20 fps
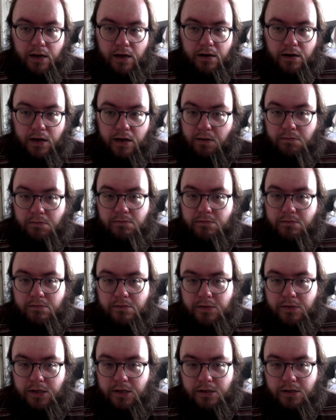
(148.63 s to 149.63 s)
No.
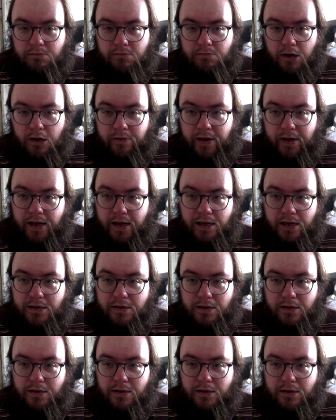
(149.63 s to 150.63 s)
I've had
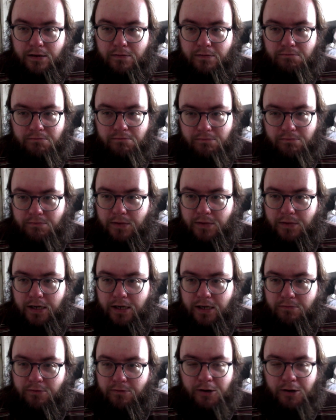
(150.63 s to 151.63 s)
a
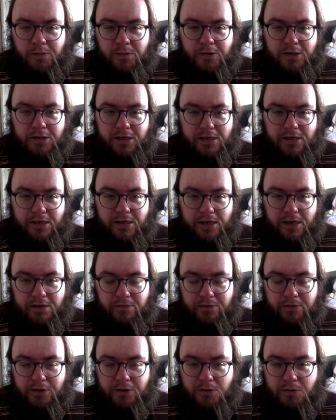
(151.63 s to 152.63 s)
robust exchange of
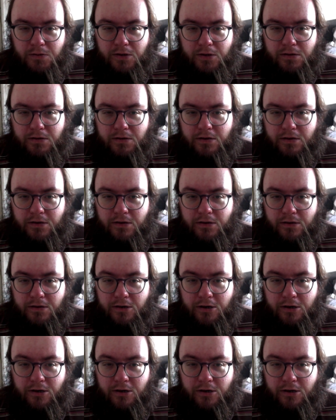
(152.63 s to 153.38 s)
views with a